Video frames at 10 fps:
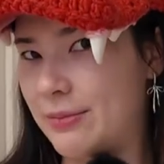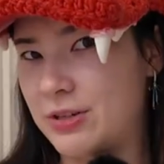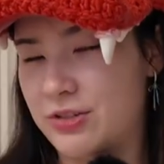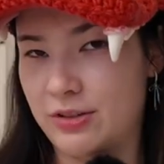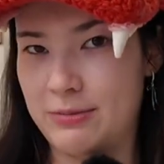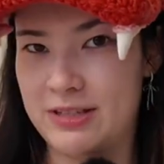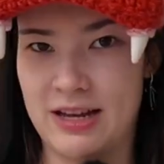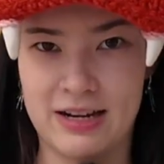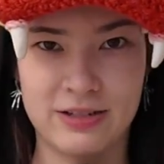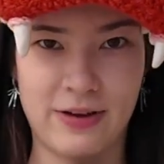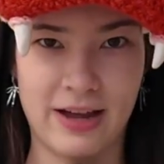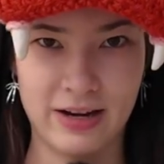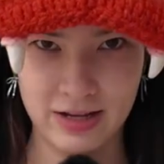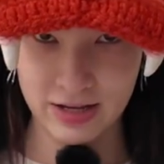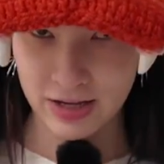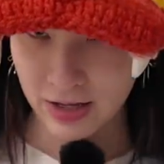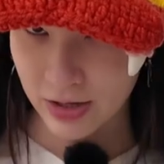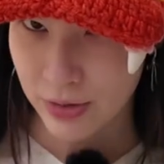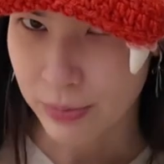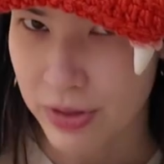extremely satisfied
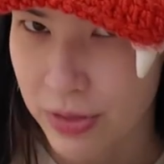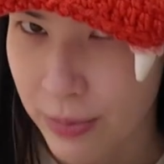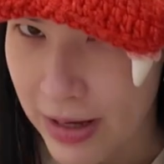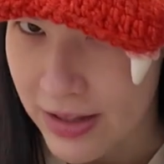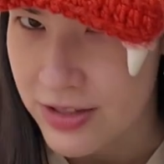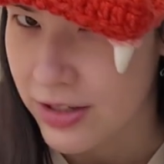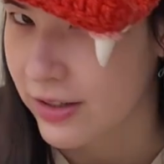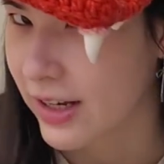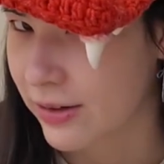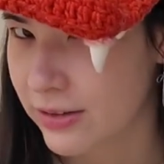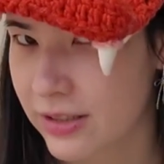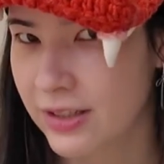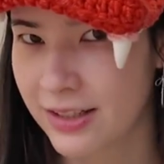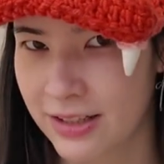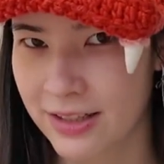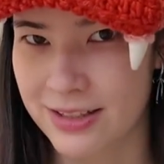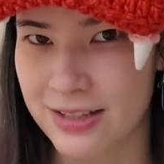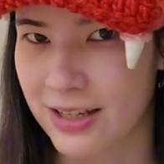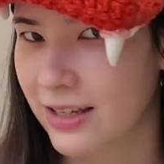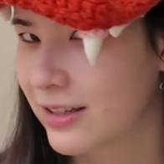with the way this turned out. Let's
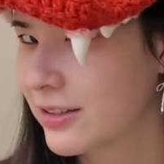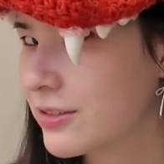like